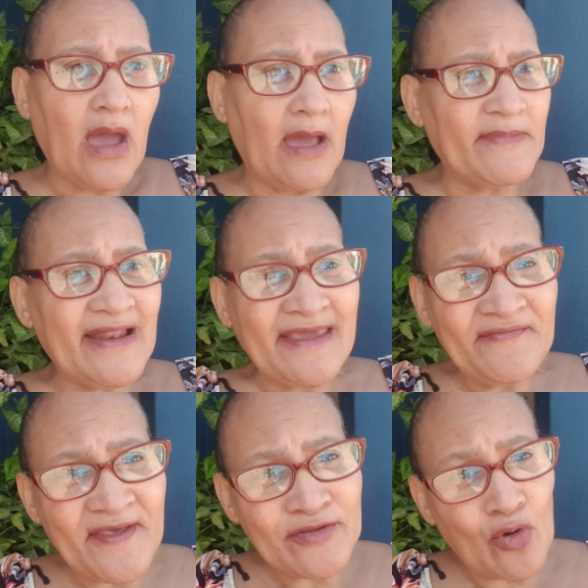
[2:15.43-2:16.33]
I
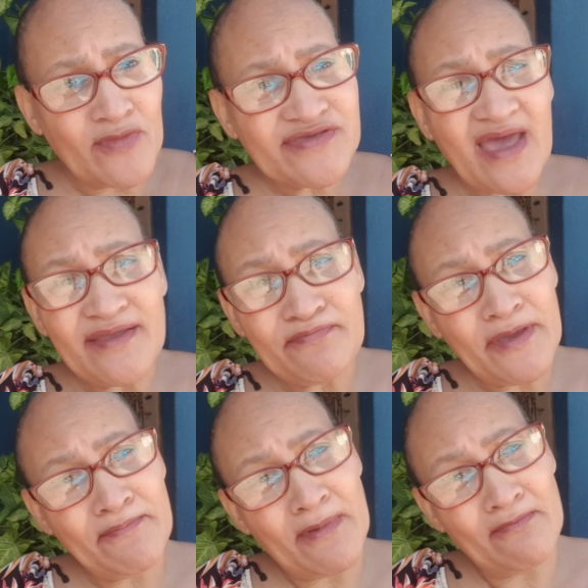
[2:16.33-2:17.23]
believe that almost
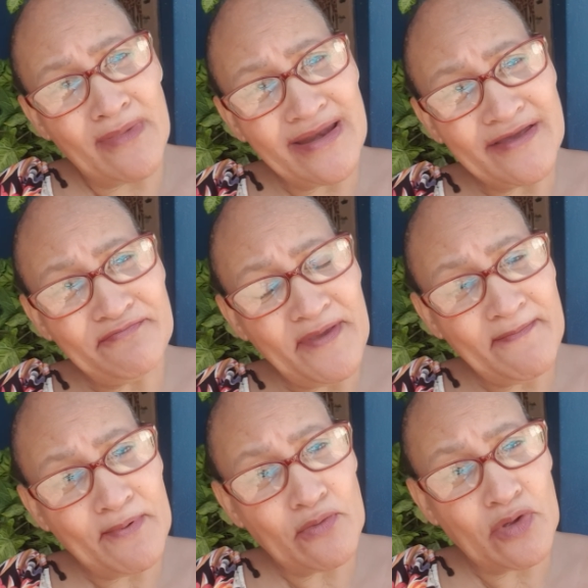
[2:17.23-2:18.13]
8 million
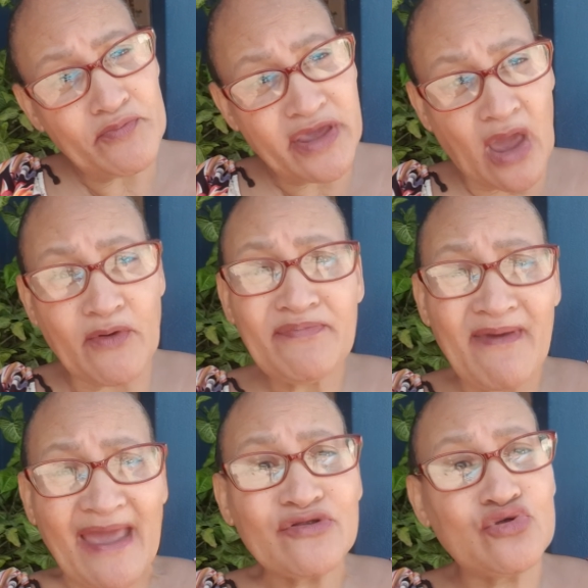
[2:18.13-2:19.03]
people will be going
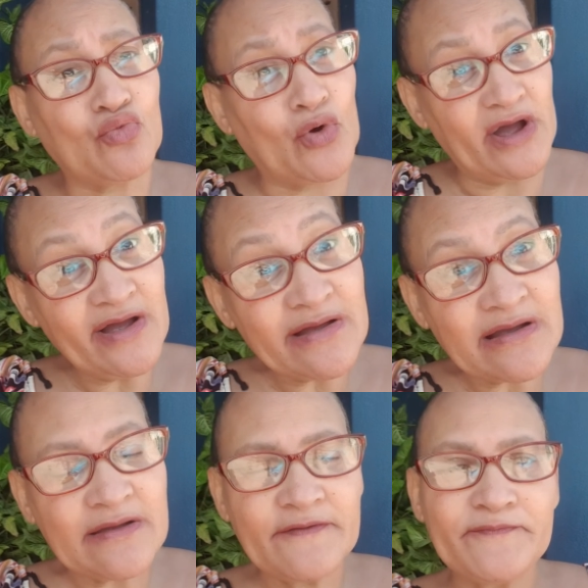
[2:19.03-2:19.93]
back to
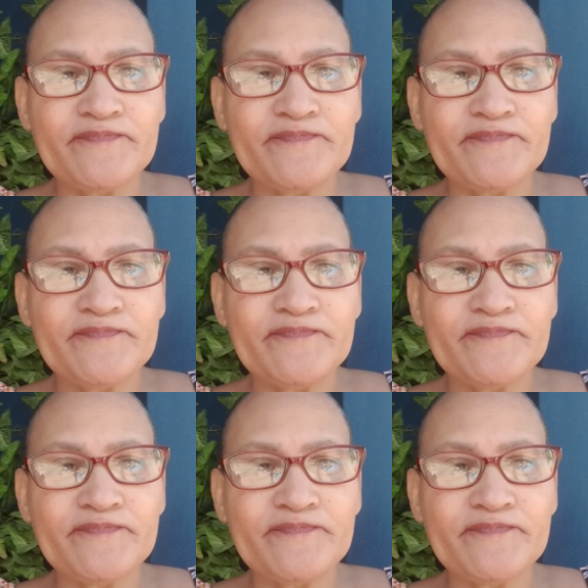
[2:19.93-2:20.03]
work,